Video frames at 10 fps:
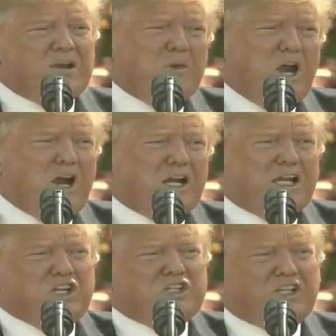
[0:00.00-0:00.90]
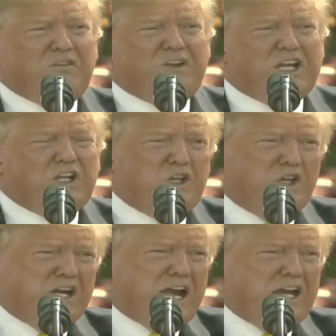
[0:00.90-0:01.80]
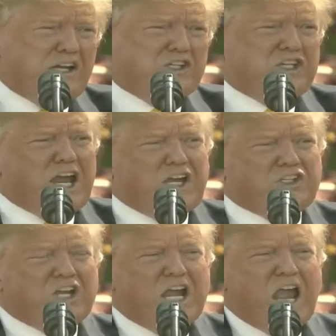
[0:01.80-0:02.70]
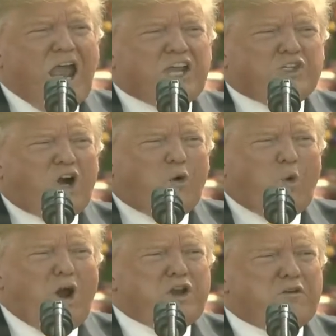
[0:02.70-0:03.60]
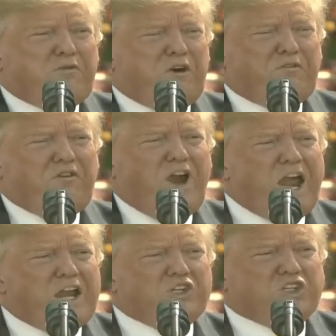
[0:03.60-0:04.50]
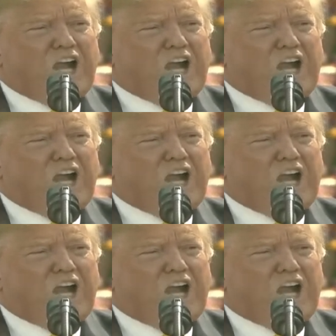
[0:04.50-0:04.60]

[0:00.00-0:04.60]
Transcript: Americans living in the United States as our wonderful friends,